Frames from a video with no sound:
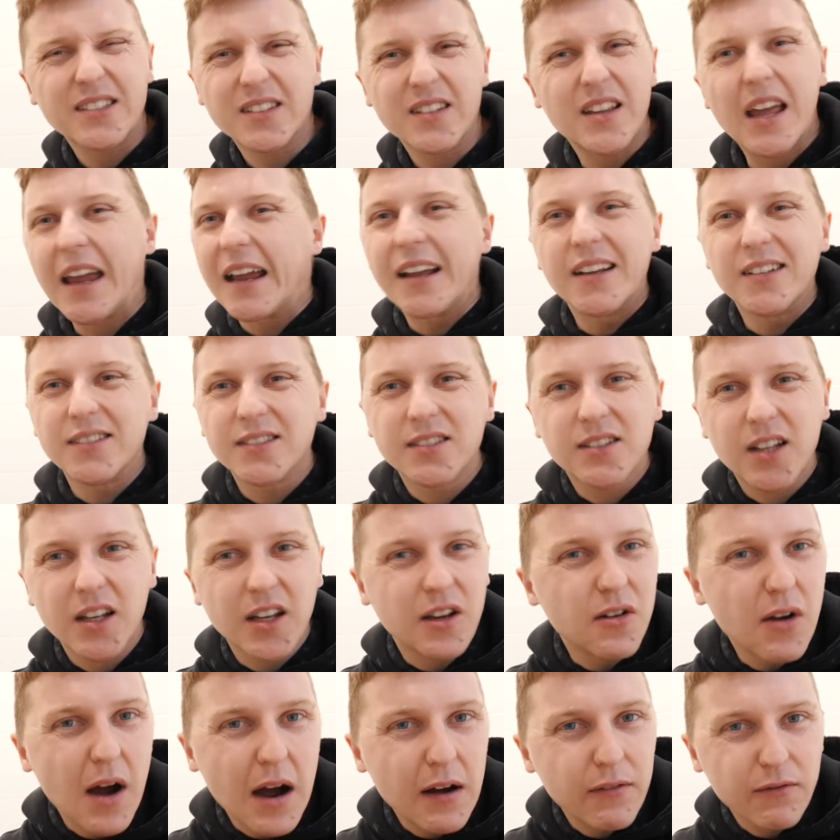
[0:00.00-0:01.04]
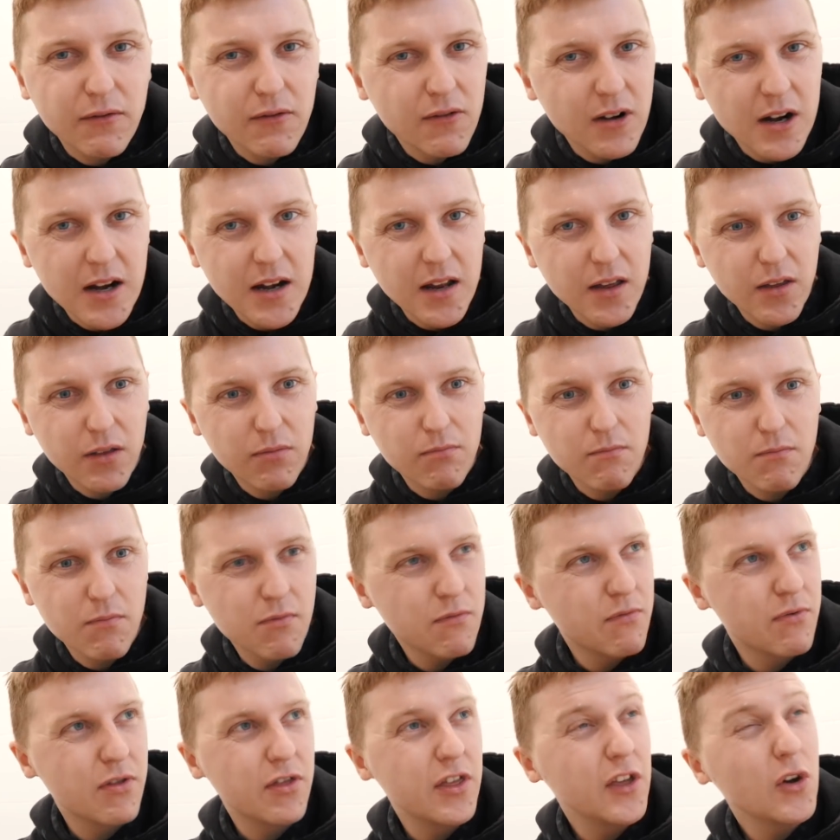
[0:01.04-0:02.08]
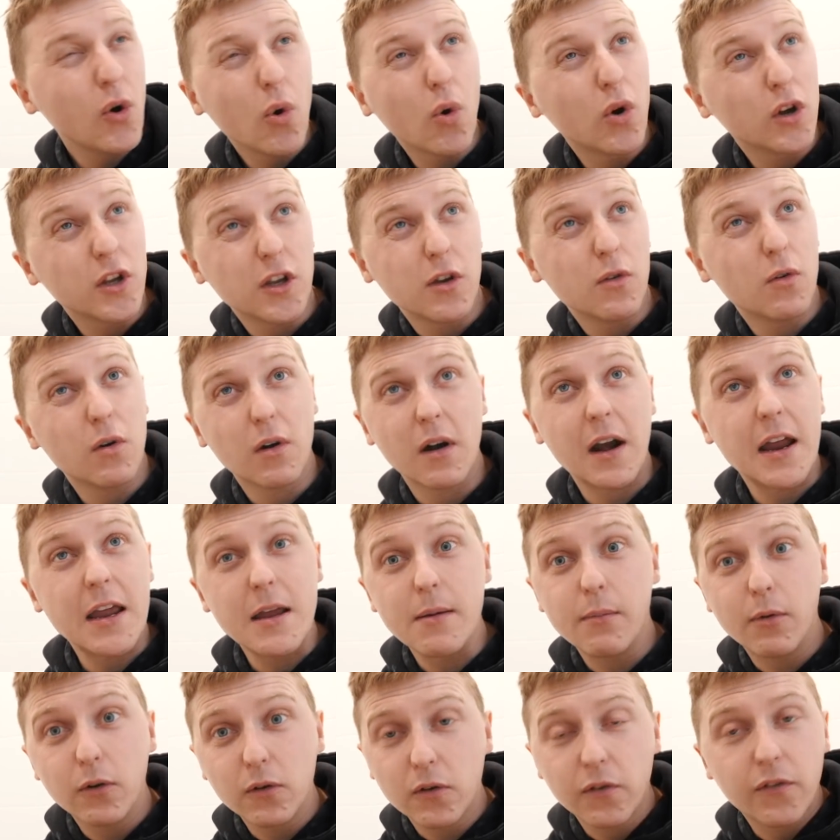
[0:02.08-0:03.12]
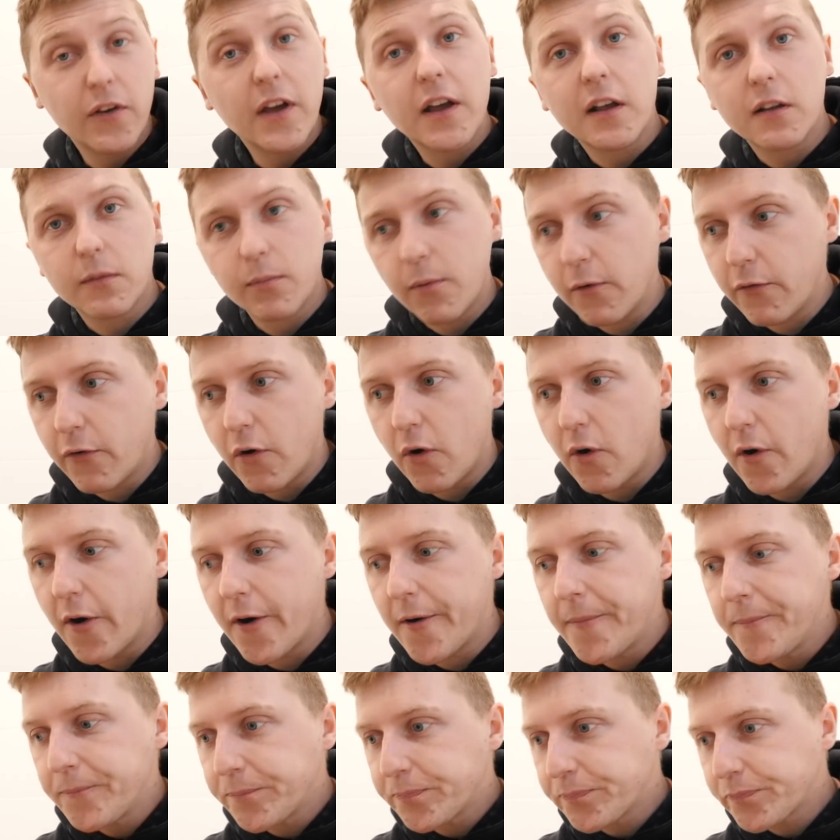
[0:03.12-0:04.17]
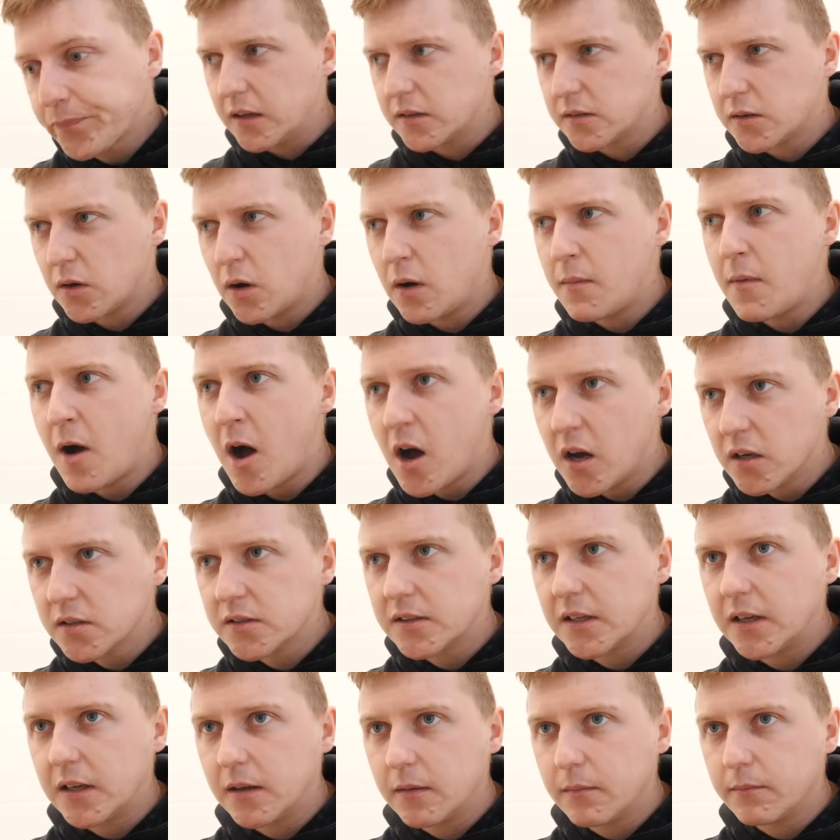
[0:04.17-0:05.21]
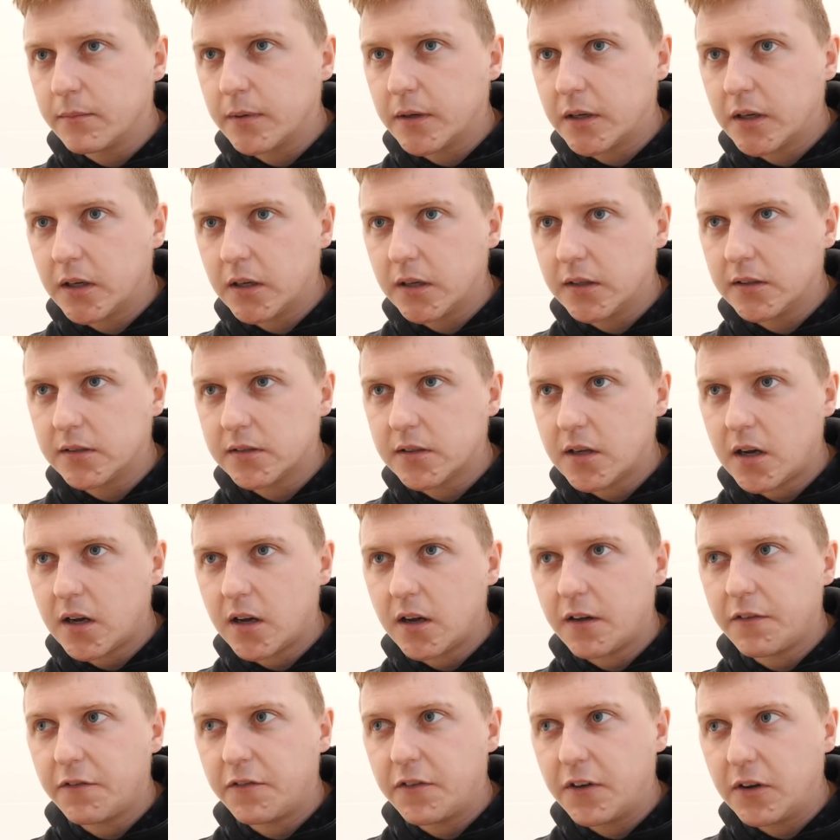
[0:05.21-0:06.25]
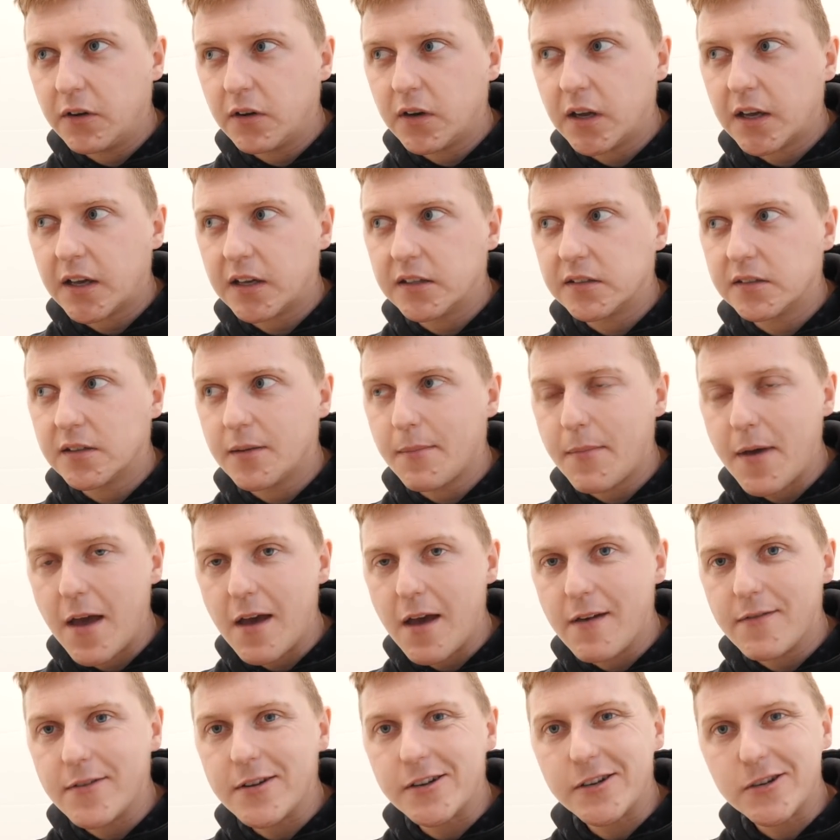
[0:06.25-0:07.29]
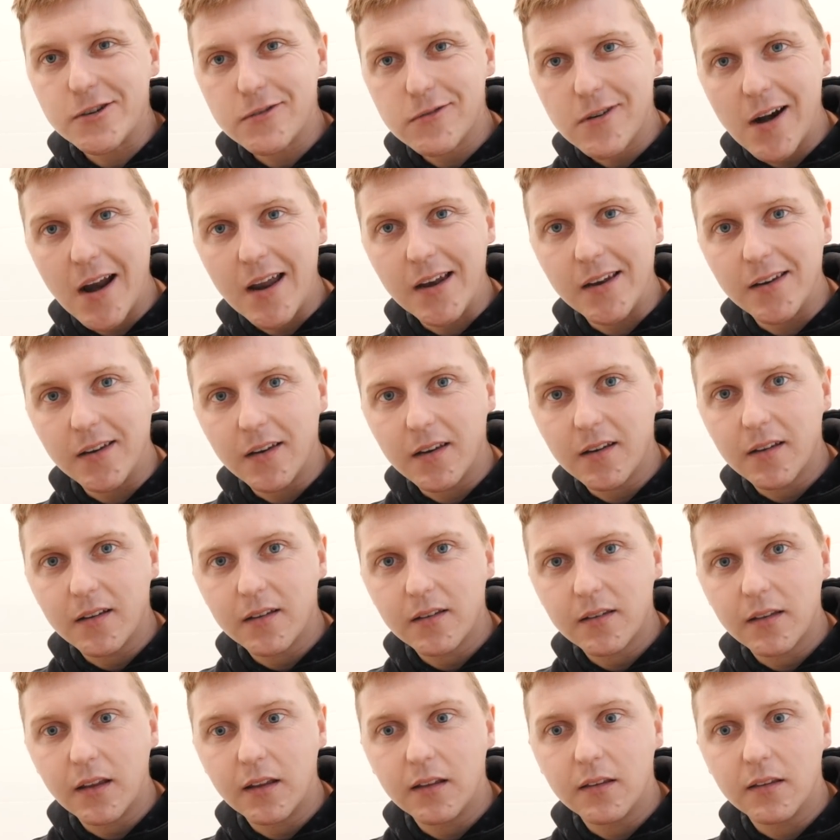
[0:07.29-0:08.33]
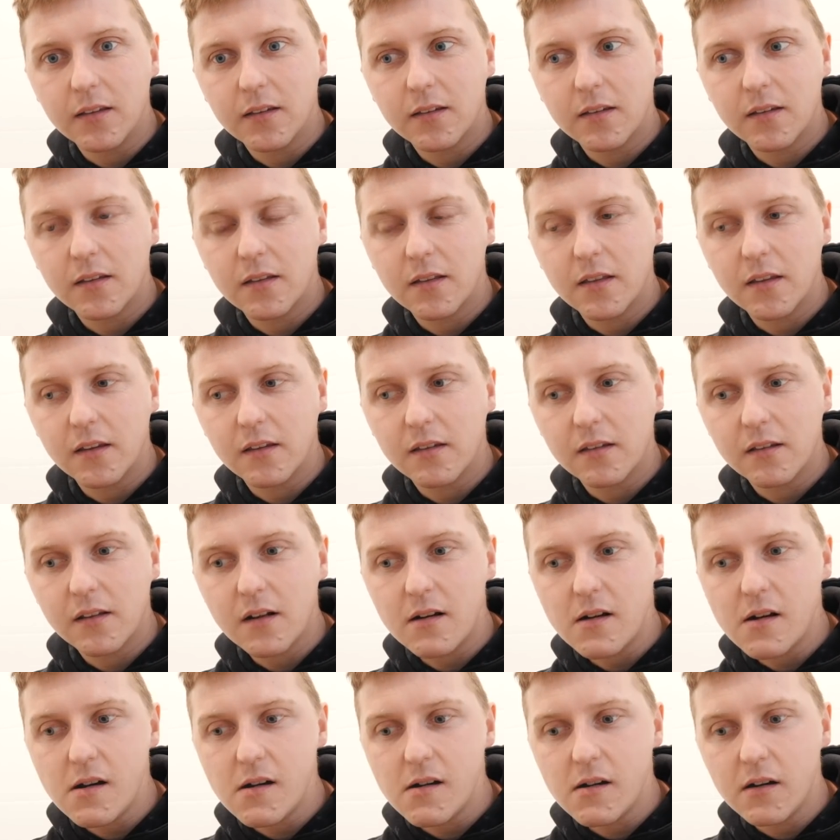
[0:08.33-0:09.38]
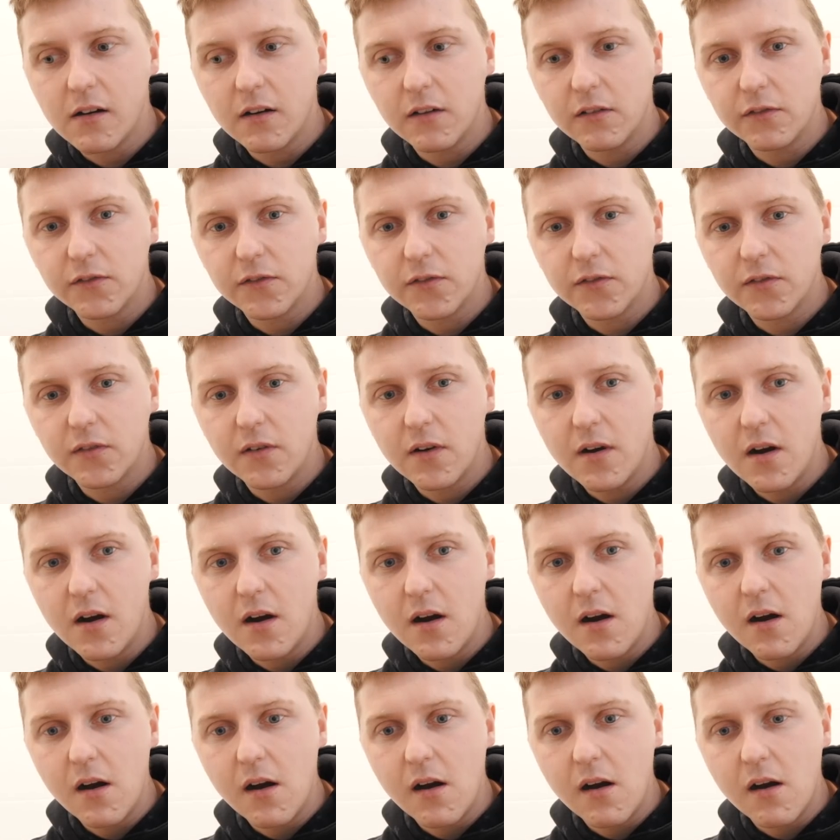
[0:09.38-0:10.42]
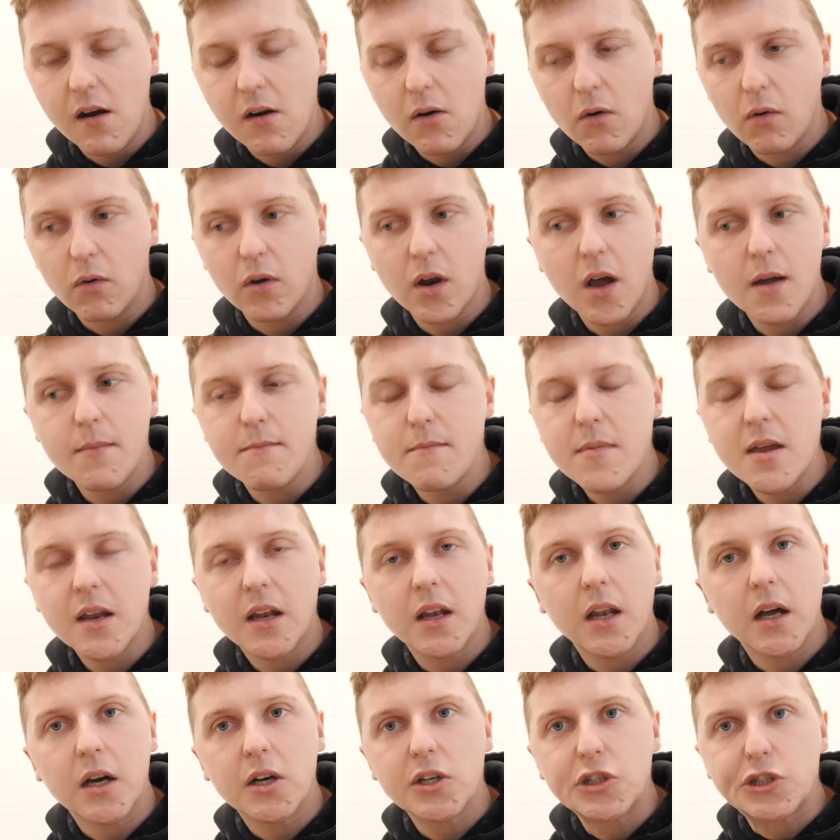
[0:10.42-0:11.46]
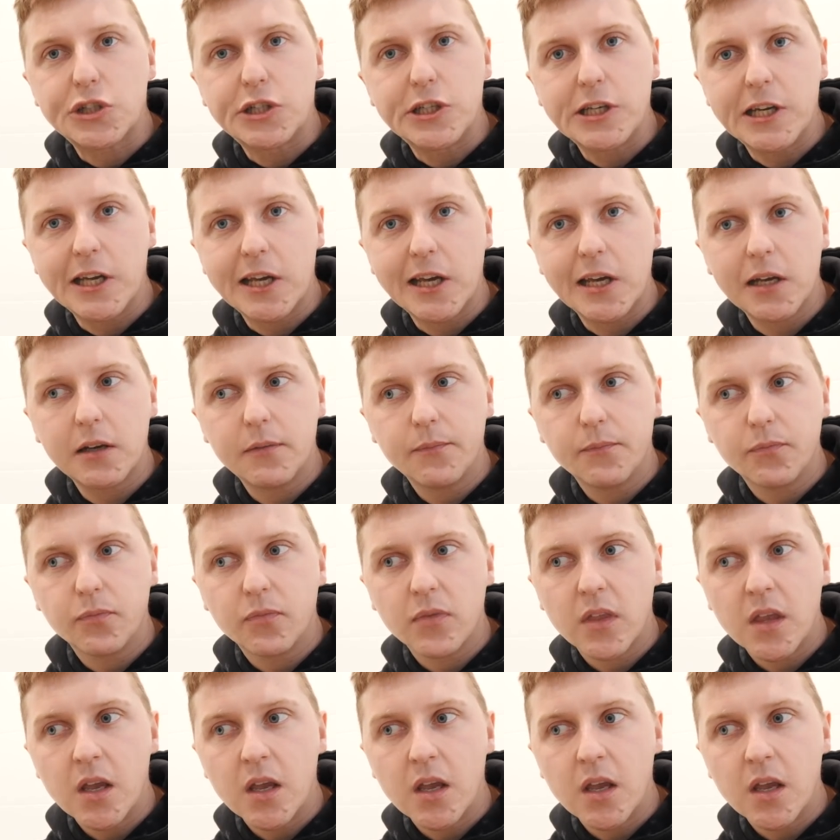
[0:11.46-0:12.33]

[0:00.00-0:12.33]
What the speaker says: things that you haven't really thought you were able to fix before. So I'm asking because I feel like it's a bit of a trend since the start of, or like mid last year,